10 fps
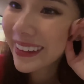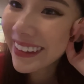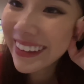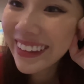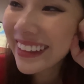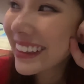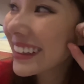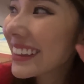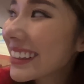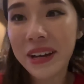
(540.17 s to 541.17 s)
good.
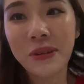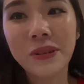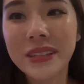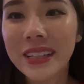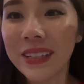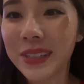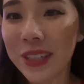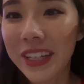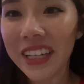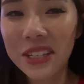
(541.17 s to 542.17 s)
I always enjoy
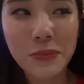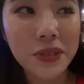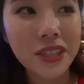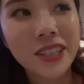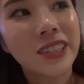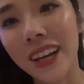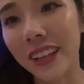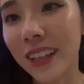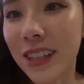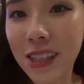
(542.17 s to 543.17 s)
and I
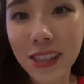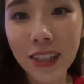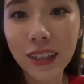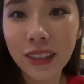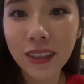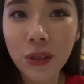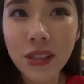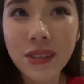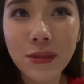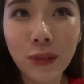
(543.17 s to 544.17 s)
think this year
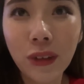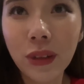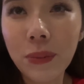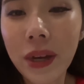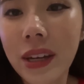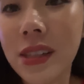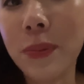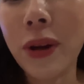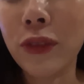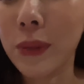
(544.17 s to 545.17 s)
was one of the best,
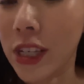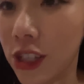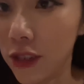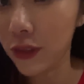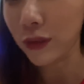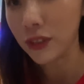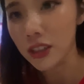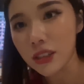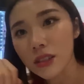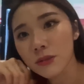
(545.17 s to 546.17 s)
apart from SG50.